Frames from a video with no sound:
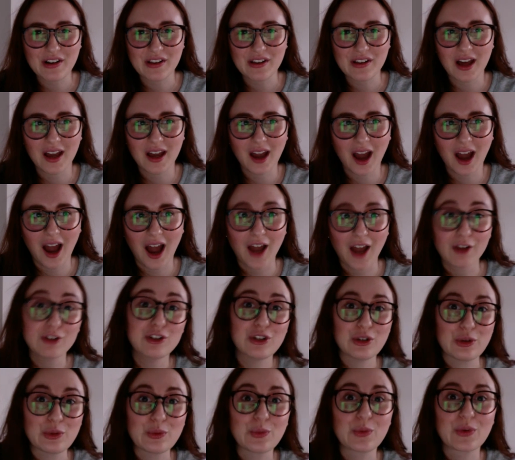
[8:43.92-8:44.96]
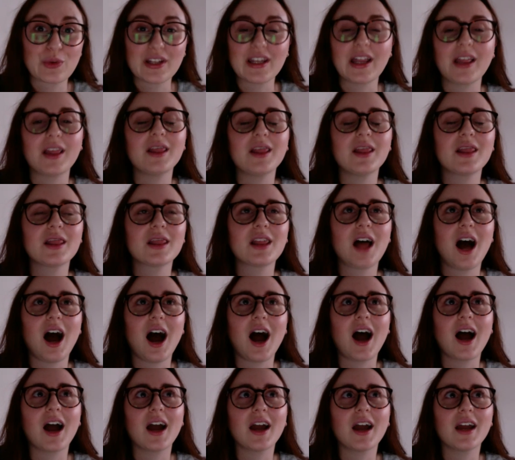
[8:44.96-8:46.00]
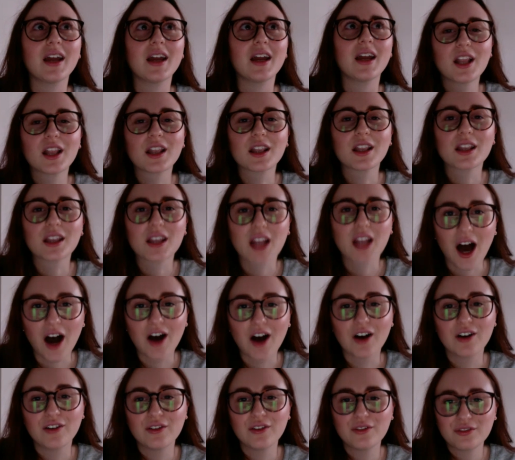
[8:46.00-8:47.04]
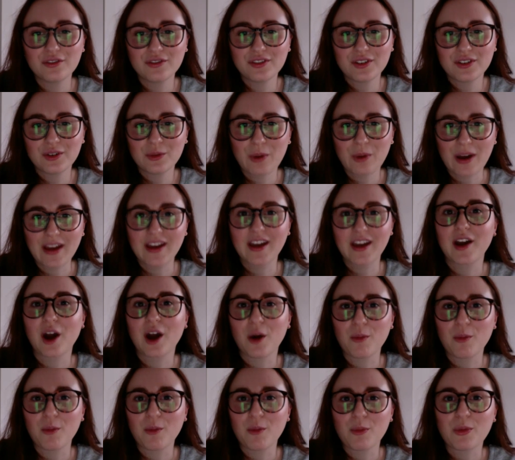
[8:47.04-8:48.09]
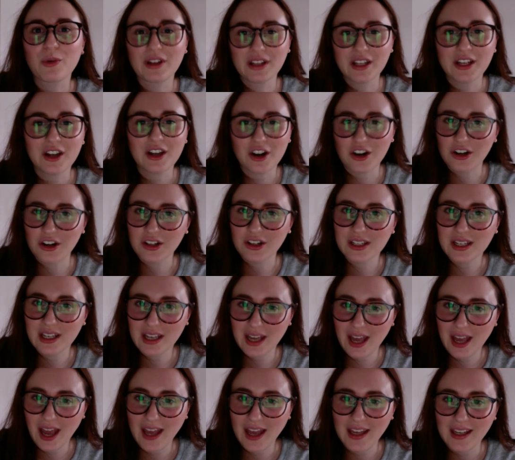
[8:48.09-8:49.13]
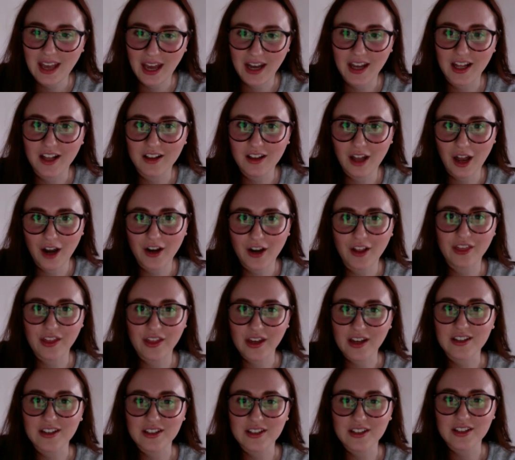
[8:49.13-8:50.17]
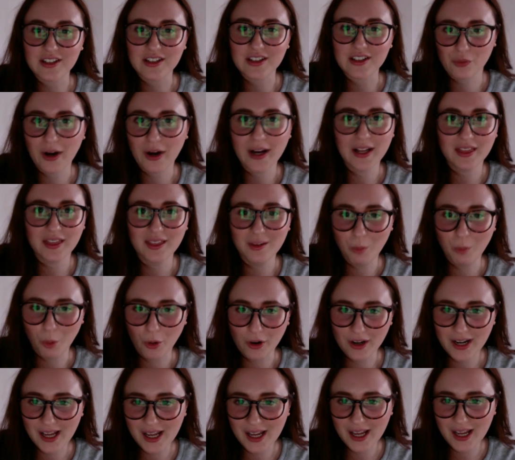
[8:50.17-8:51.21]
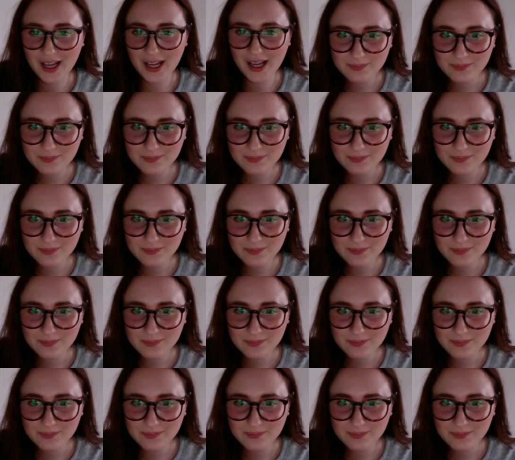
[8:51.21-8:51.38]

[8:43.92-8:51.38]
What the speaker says: like I love waking up really early and getting a lot of things done right in the morning.